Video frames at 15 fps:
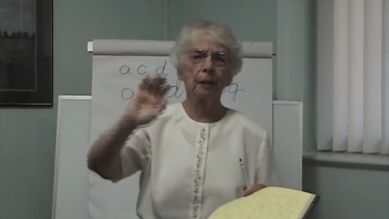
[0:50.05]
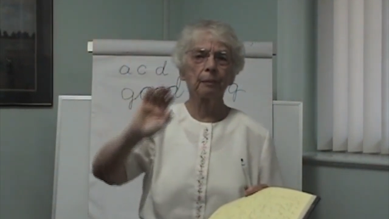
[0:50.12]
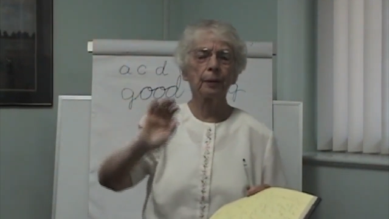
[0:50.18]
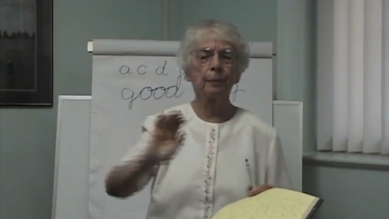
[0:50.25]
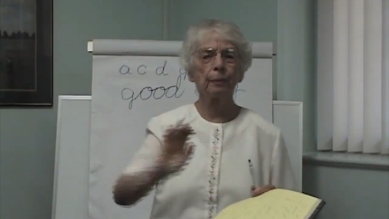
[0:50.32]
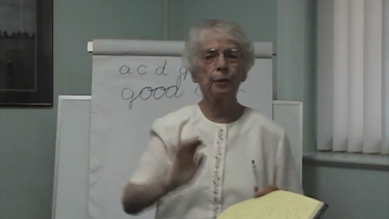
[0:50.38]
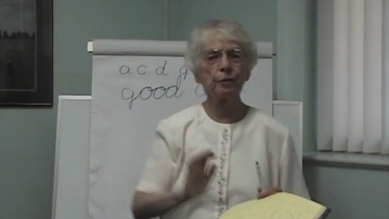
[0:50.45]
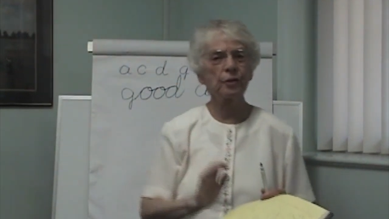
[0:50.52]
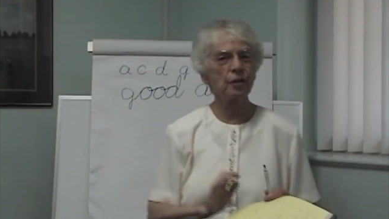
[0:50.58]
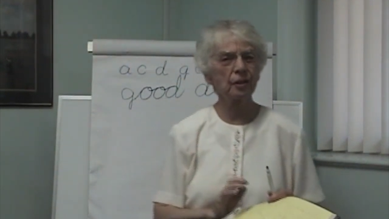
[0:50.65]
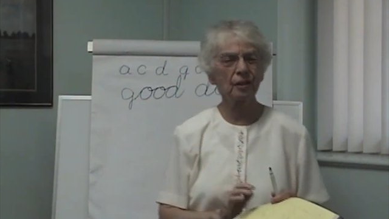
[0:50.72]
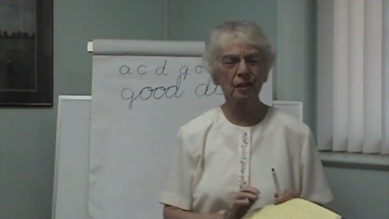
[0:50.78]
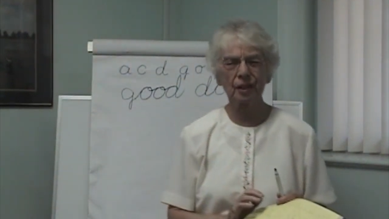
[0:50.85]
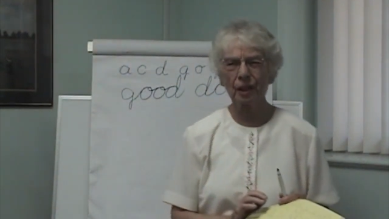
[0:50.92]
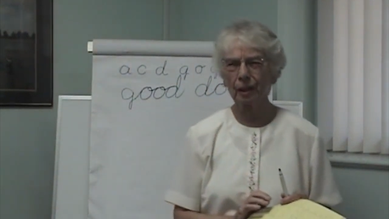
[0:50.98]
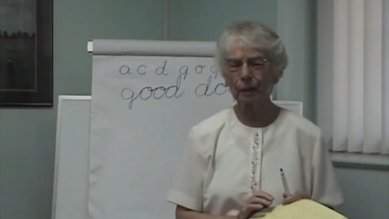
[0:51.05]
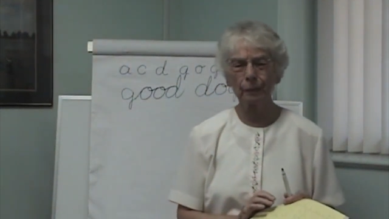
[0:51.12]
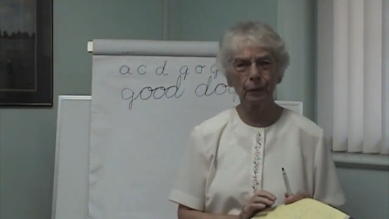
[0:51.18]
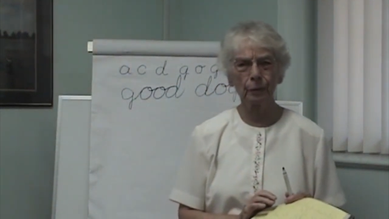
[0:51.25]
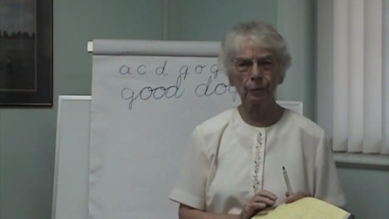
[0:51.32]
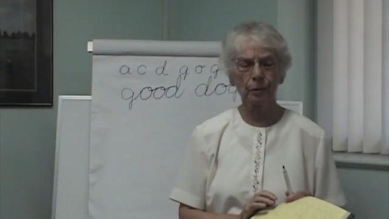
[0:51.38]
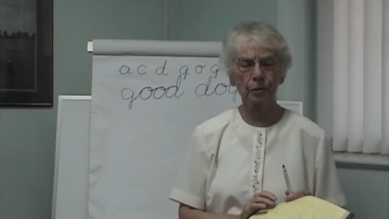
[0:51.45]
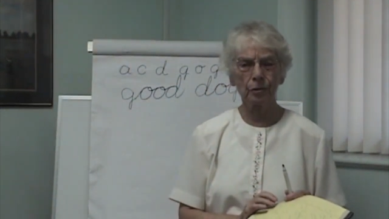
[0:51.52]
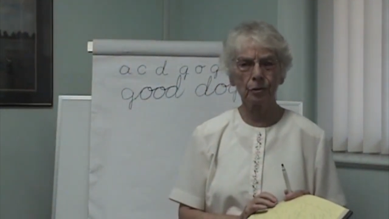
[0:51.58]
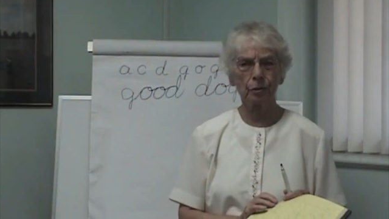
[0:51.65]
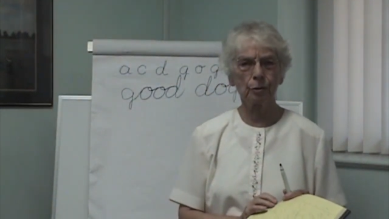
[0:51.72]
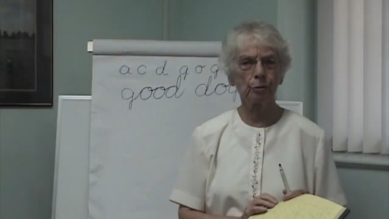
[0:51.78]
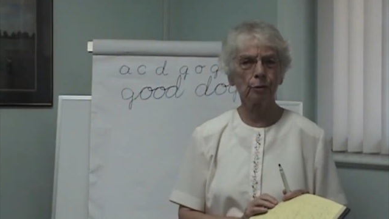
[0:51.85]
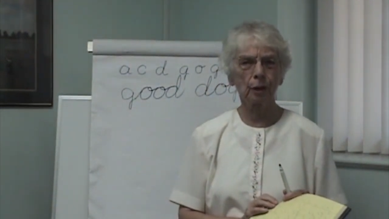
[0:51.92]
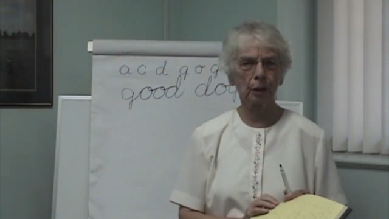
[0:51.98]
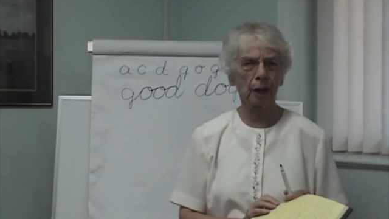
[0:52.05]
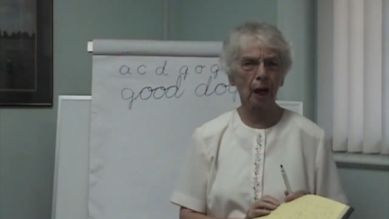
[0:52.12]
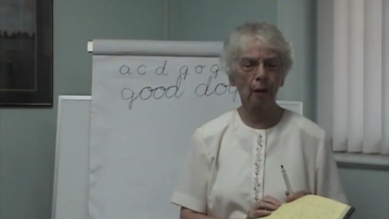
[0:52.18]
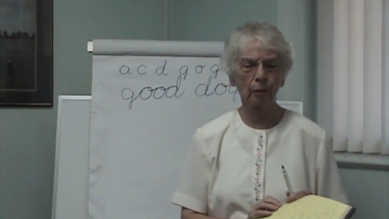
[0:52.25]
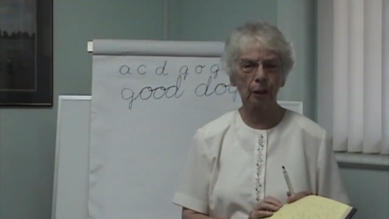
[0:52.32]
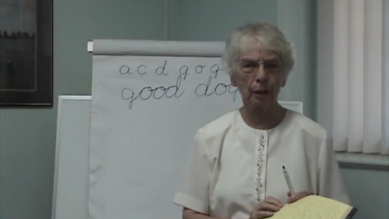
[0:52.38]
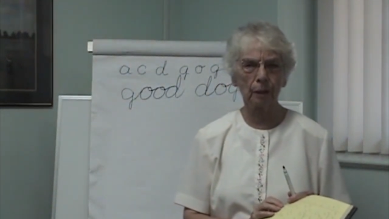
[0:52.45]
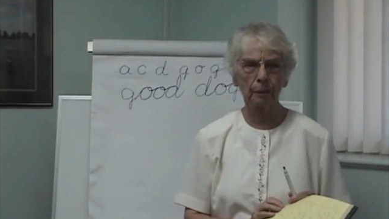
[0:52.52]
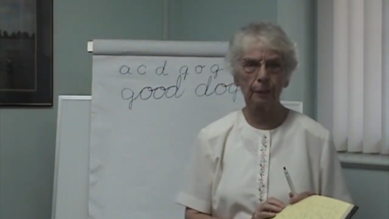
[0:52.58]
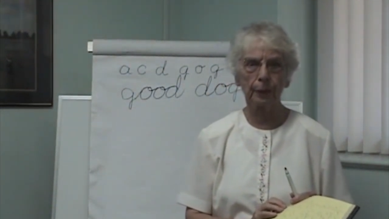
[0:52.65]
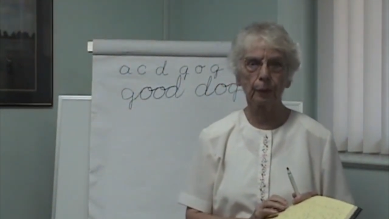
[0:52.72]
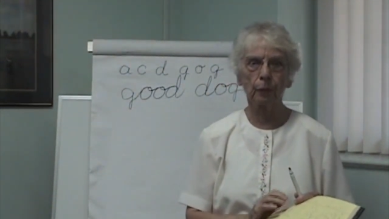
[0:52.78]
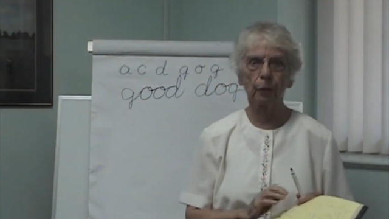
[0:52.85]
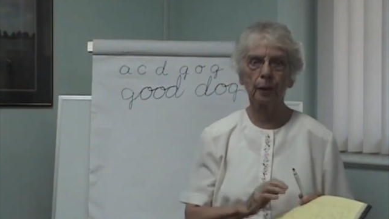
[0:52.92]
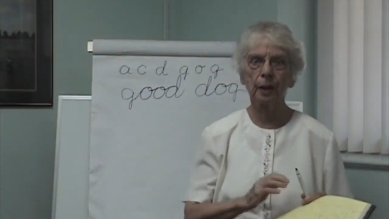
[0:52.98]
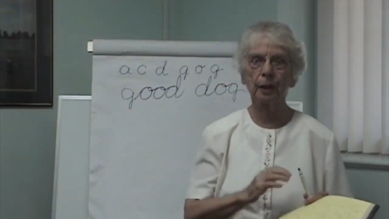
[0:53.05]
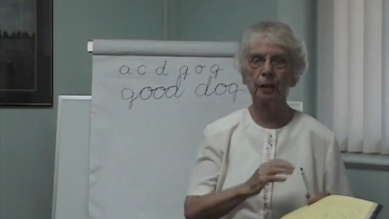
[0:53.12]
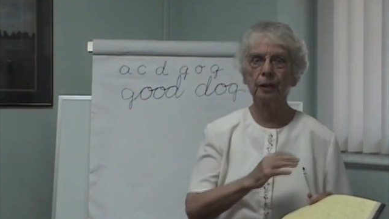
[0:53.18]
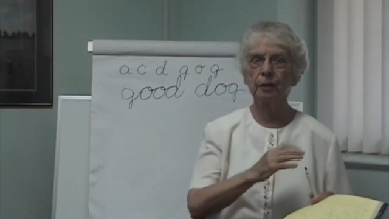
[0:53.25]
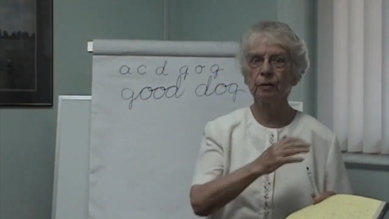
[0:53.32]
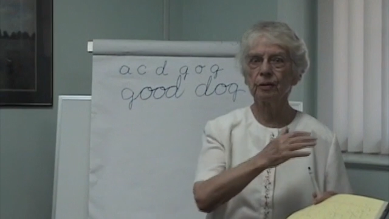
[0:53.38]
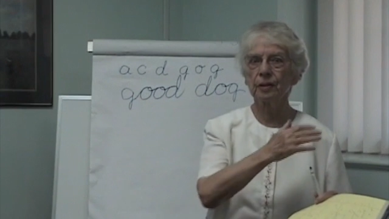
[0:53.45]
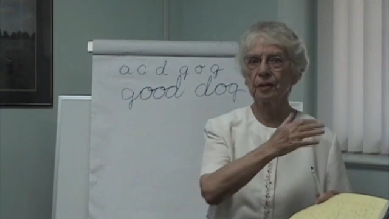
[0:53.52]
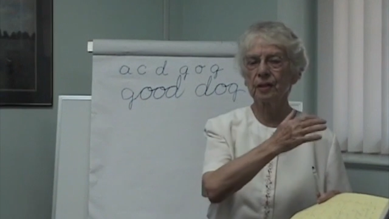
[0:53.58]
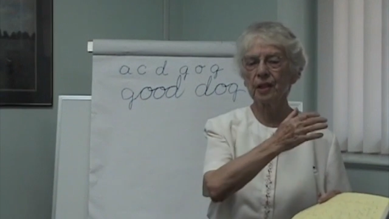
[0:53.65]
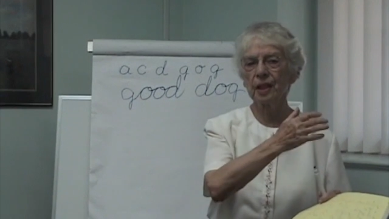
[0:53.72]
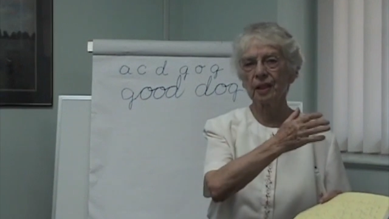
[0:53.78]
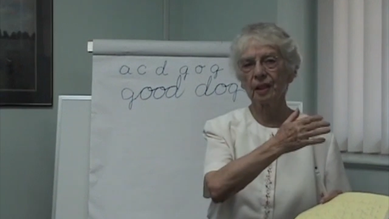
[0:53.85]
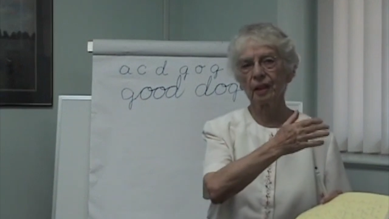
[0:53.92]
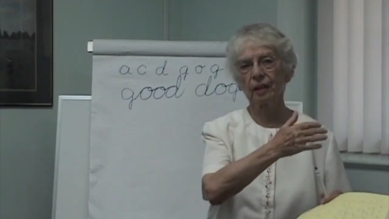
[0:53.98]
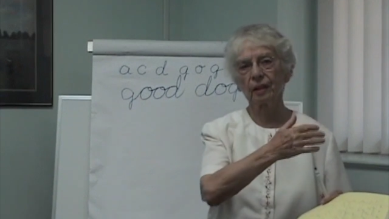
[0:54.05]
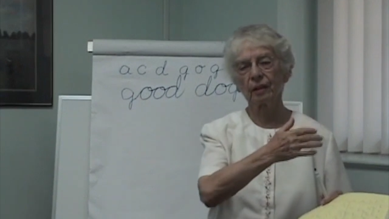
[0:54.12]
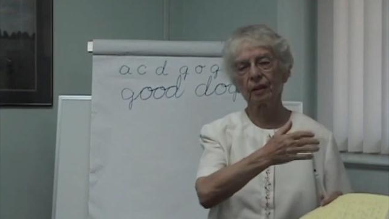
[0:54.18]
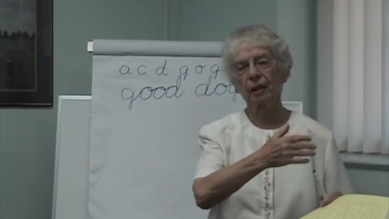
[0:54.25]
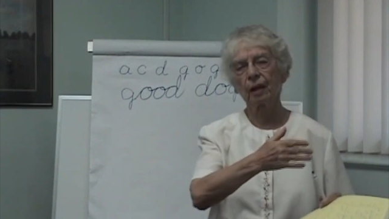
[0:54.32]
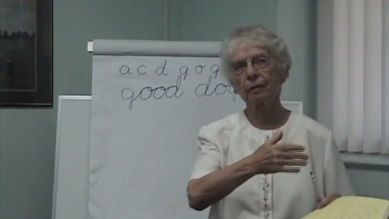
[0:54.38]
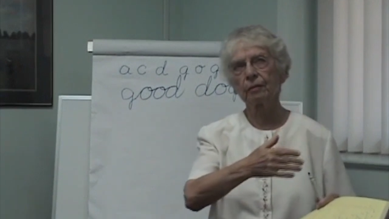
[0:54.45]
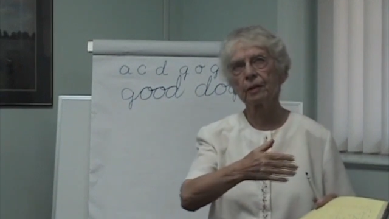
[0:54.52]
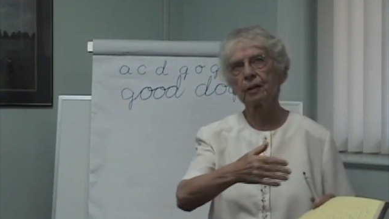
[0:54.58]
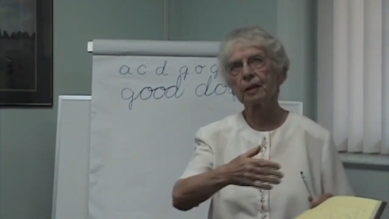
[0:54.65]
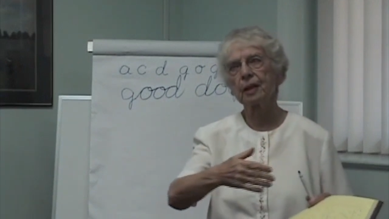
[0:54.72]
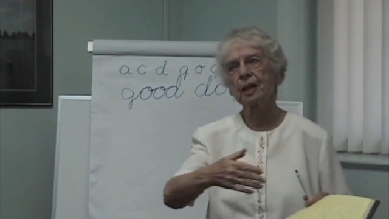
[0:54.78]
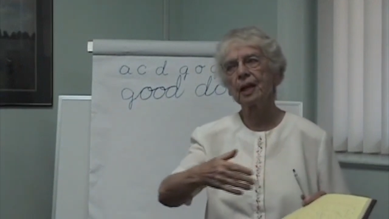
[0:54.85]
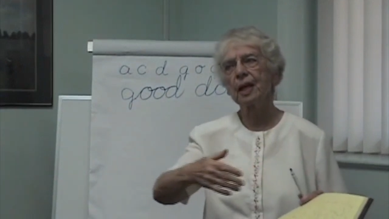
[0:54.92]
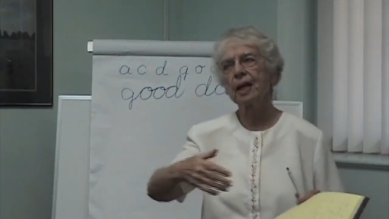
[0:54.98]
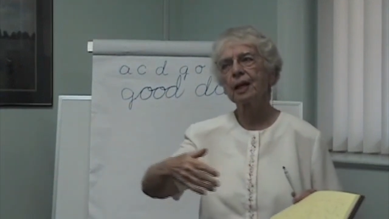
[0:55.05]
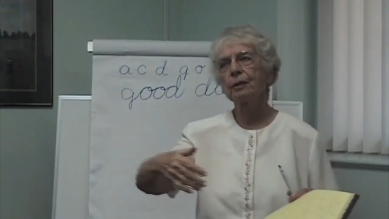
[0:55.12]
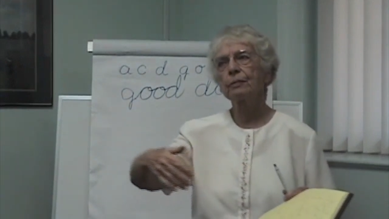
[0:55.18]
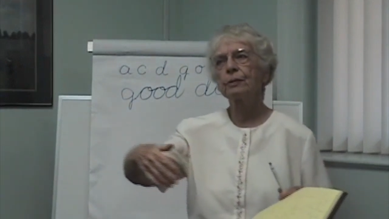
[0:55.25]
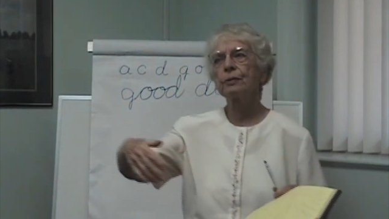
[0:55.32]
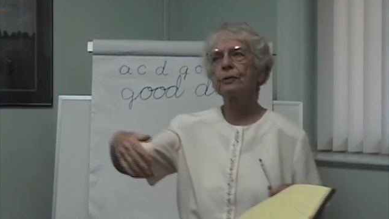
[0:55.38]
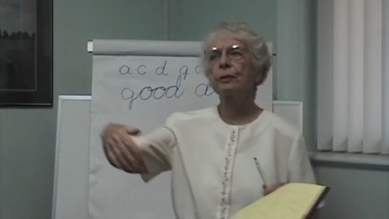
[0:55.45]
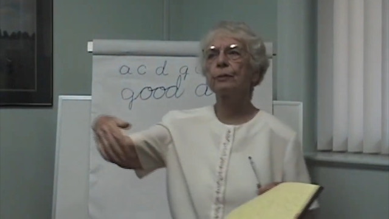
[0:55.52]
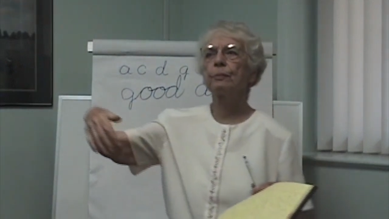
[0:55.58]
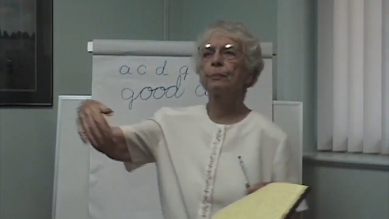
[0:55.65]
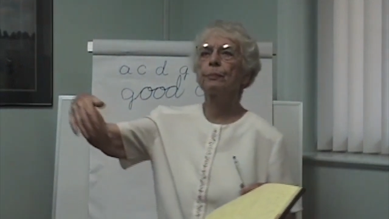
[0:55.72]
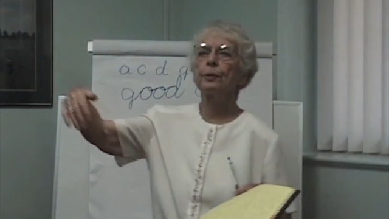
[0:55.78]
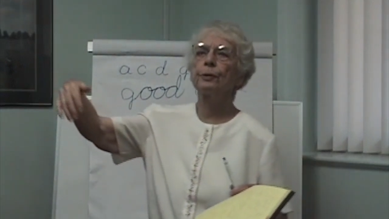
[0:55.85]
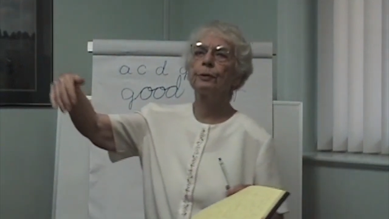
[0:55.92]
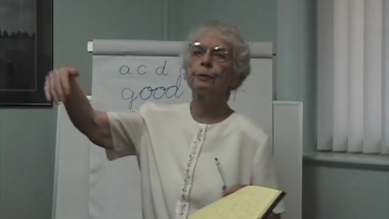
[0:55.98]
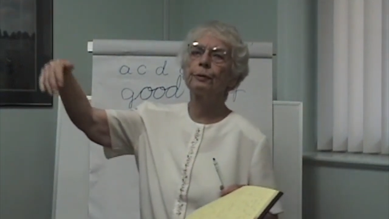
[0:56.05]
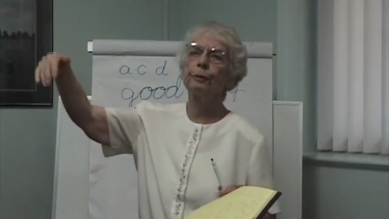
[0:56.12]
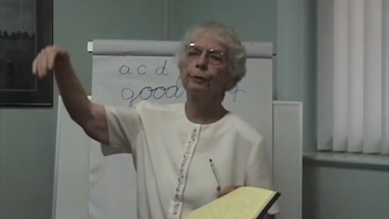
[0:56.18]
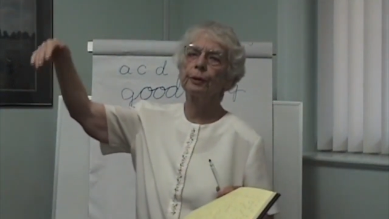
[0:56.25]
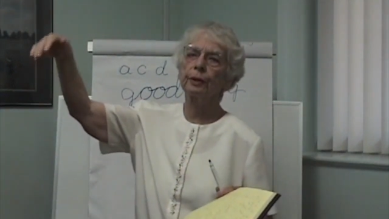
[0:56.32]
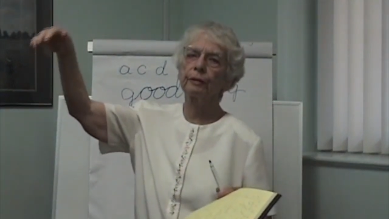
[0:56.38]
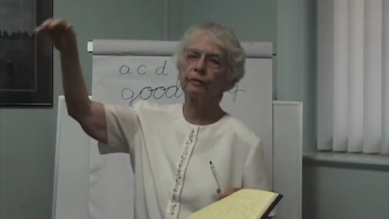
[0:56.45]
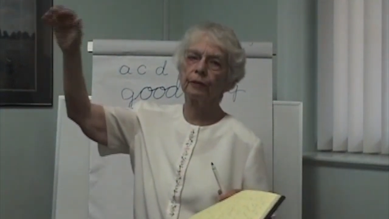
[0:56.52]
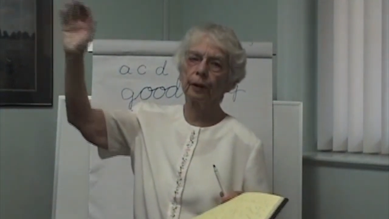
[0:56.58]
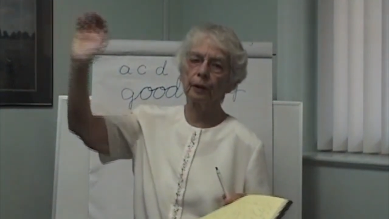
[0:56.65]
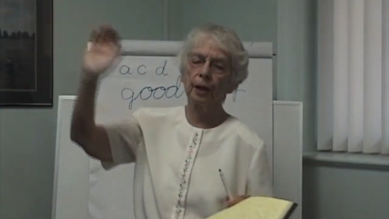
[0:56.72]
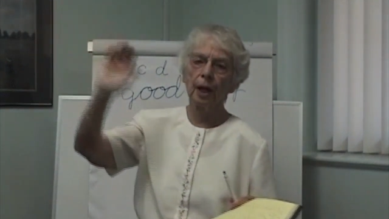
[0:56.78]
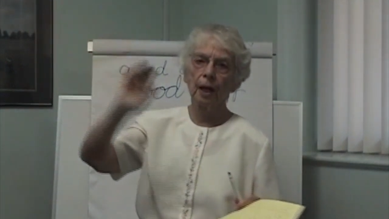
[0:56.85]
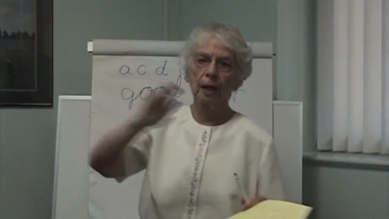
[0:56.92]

But most of the time it was too cloudy, but when you'd see it on a cloud day, it was so beautiful.